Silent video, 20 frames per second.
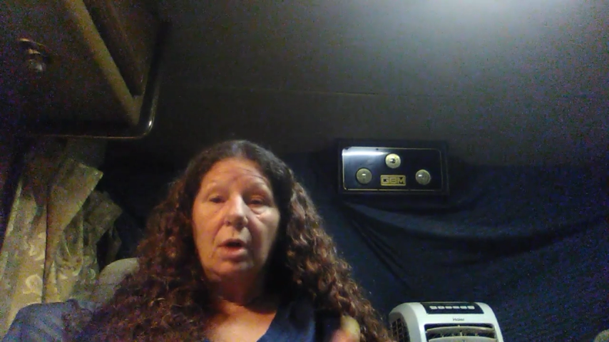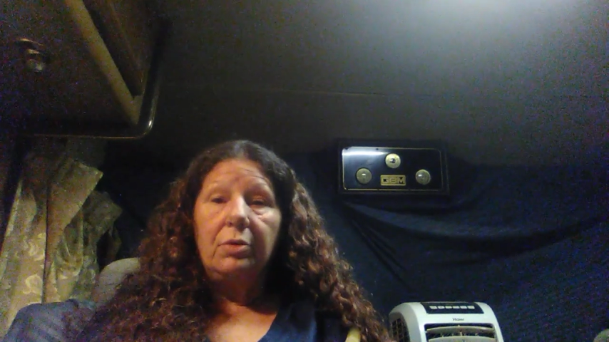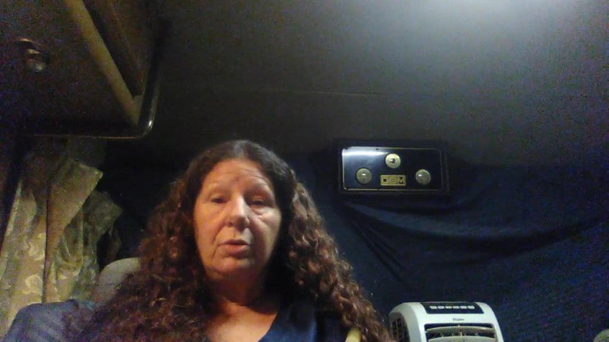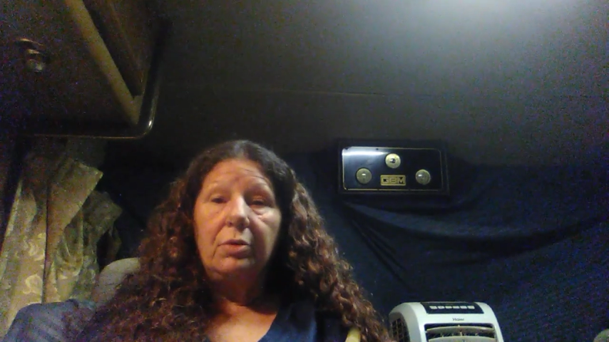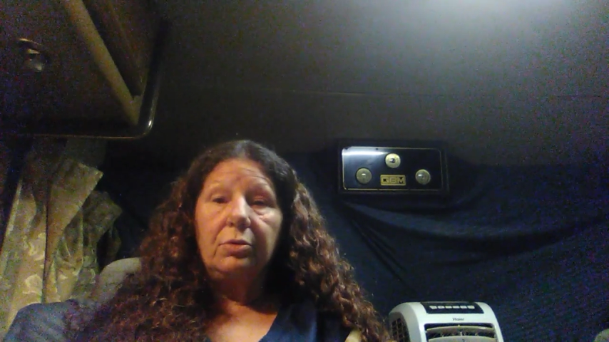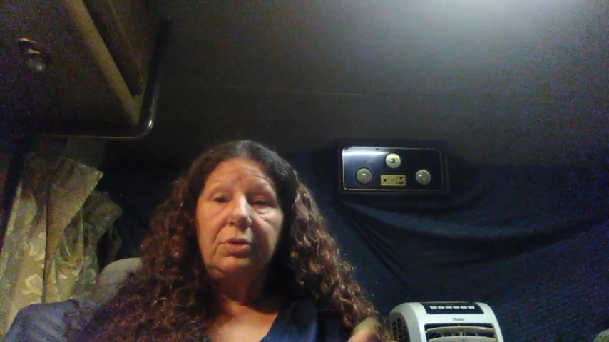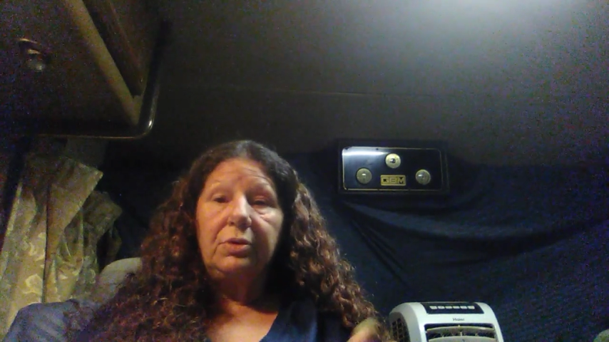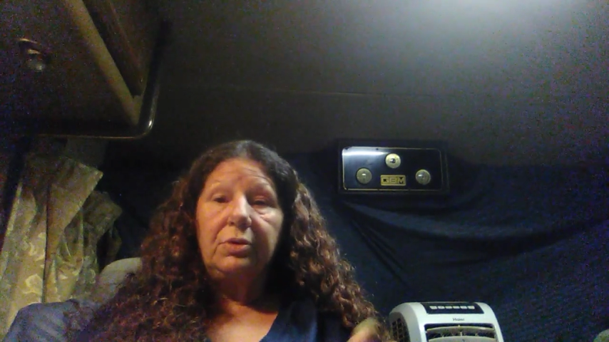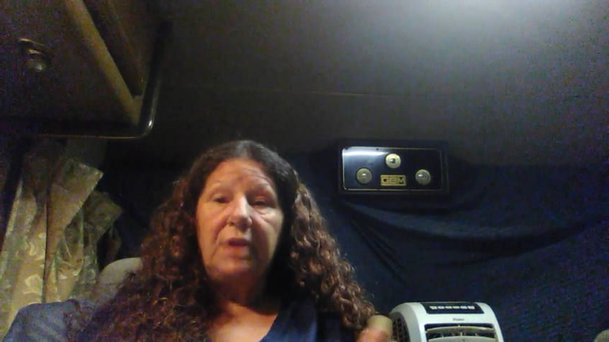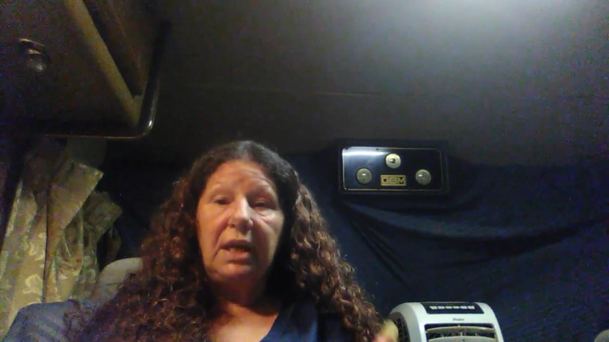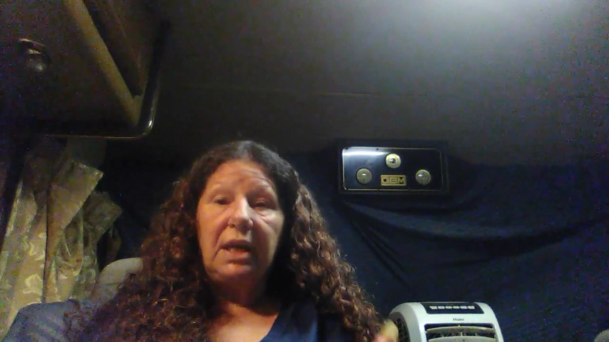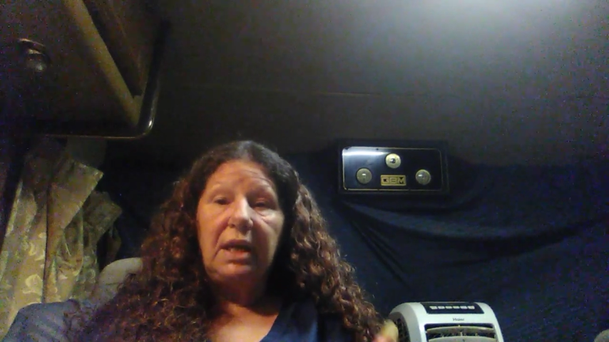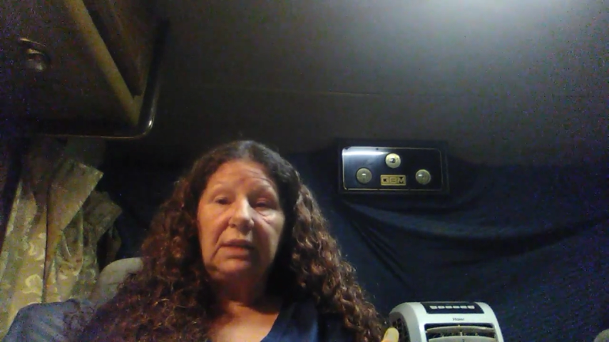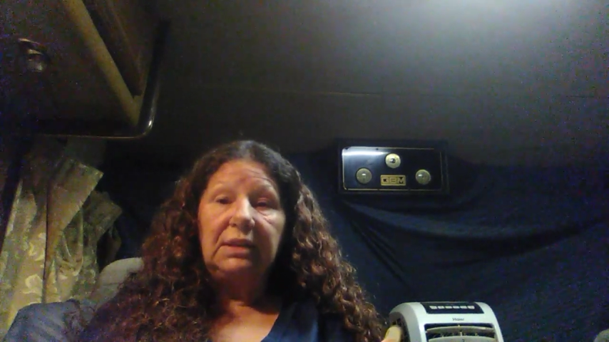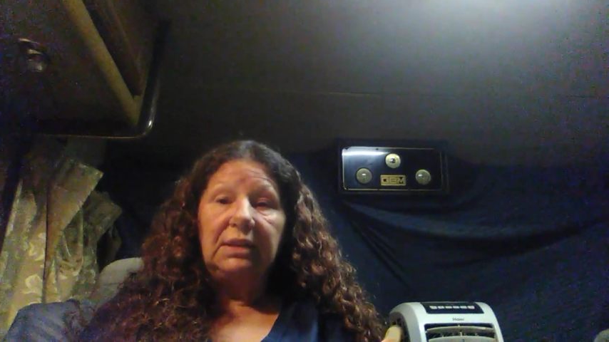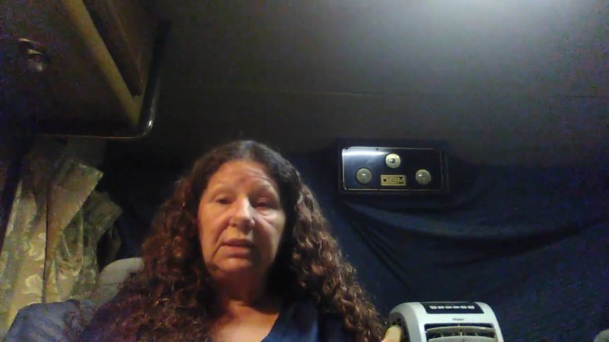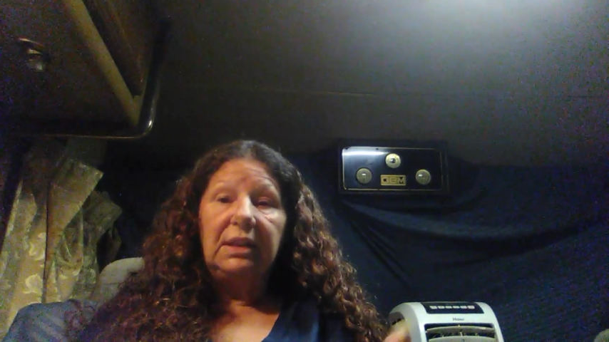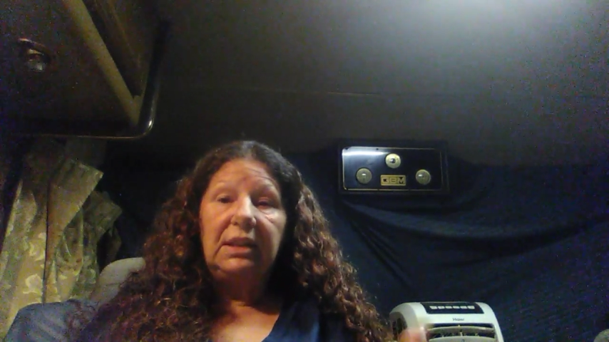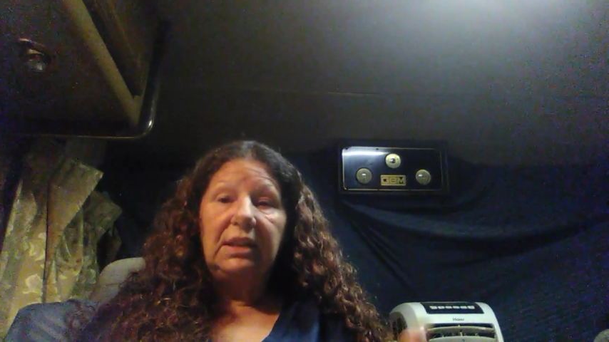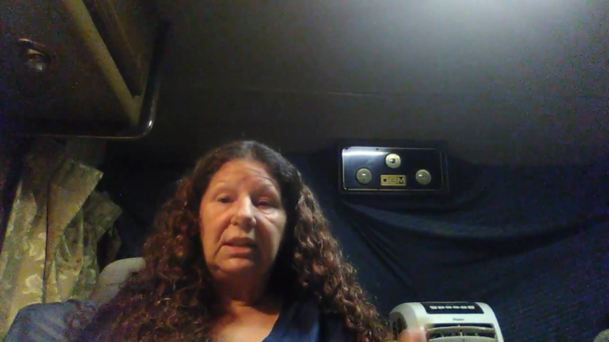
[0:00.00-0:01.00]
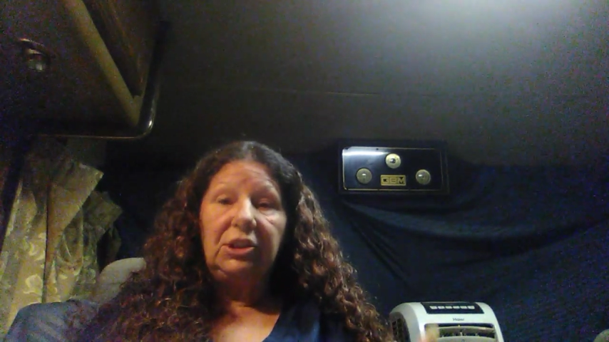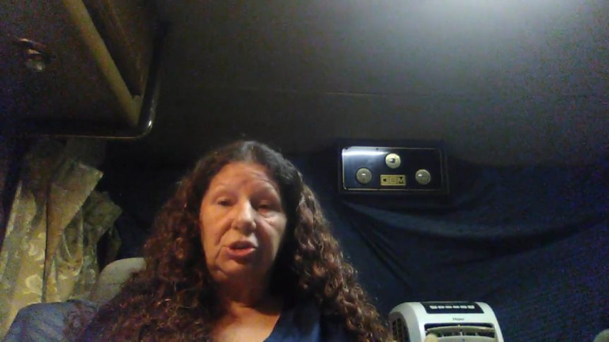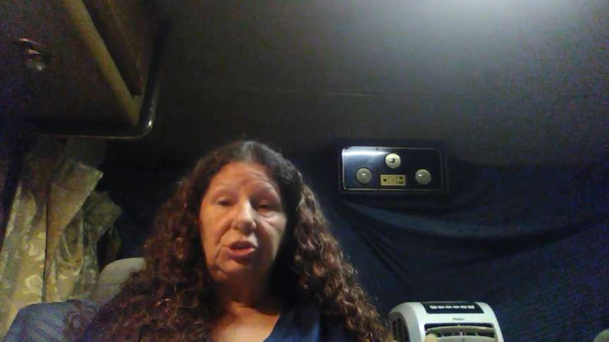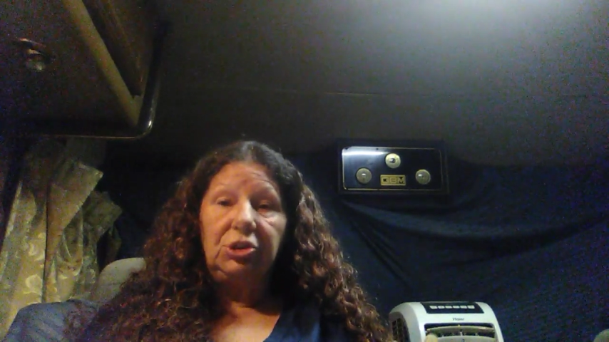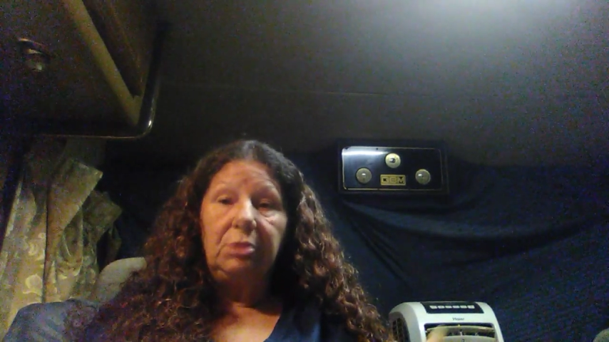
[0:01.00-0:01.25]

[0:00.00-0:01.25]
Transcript: other things that they